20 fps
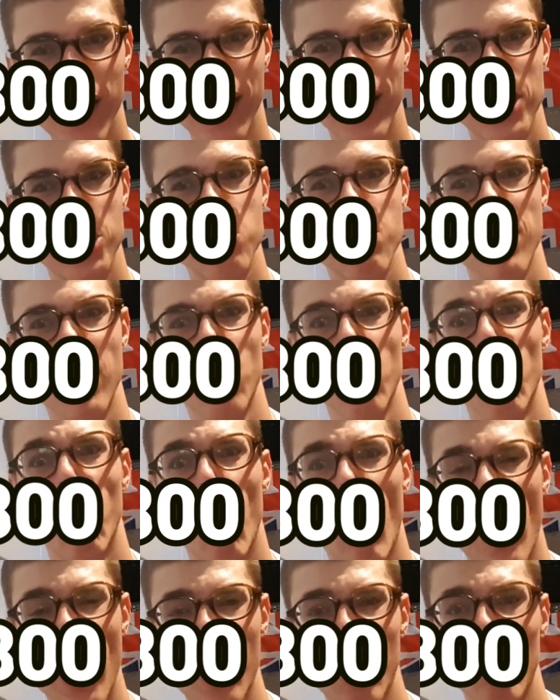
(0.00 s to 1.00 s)
It's been a
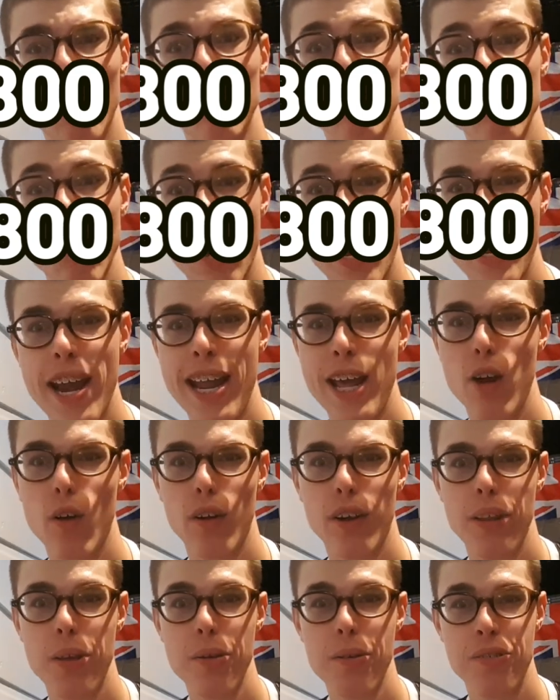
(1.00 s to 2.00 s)
wild ride here
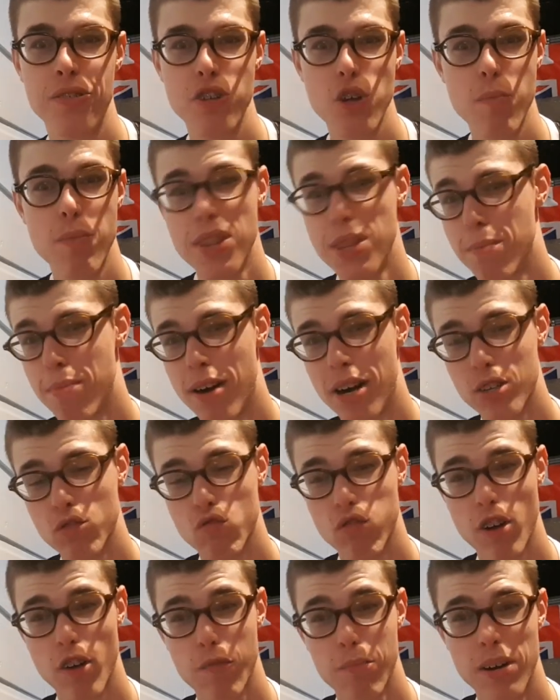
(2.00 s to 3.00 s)
on YouTube in the past
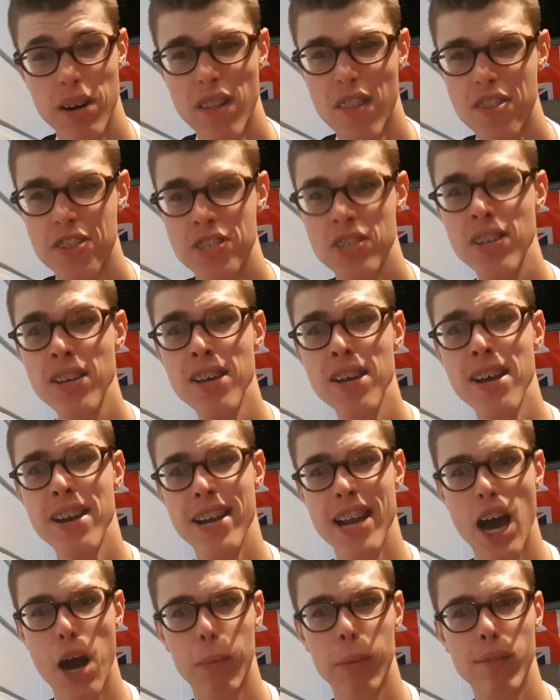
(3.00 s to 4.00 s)
12
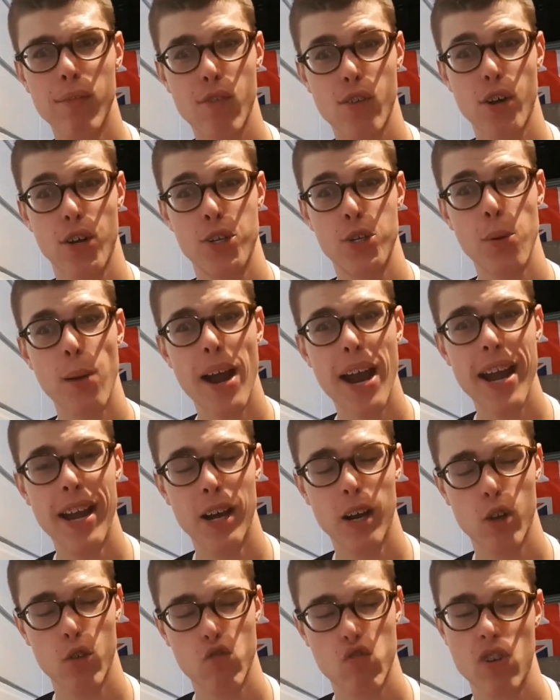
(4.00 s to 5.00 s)
months. Now we've got to
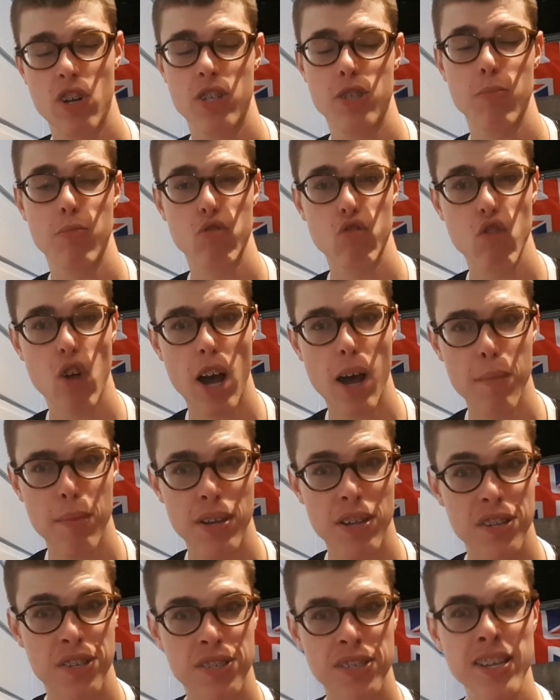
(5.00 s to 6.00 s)
800
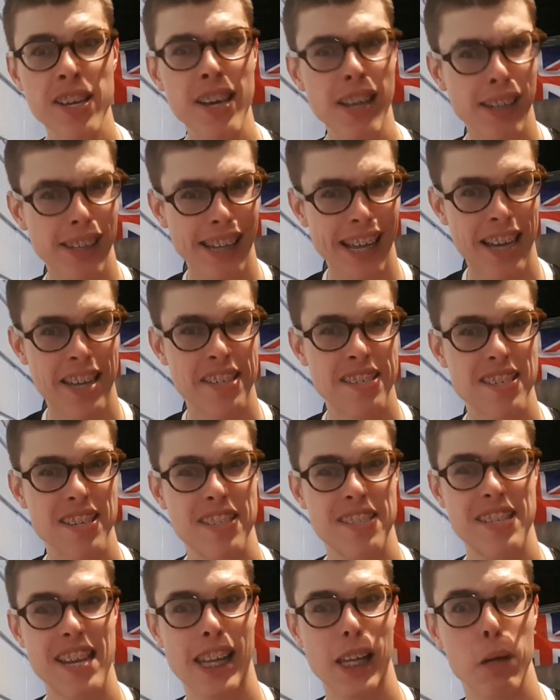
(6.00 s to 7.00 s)
subscribers.
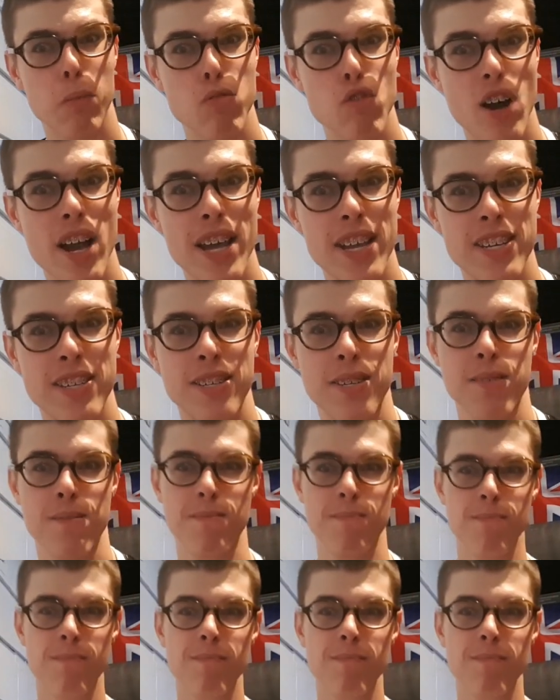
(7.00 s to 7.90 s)
Let's celebrate.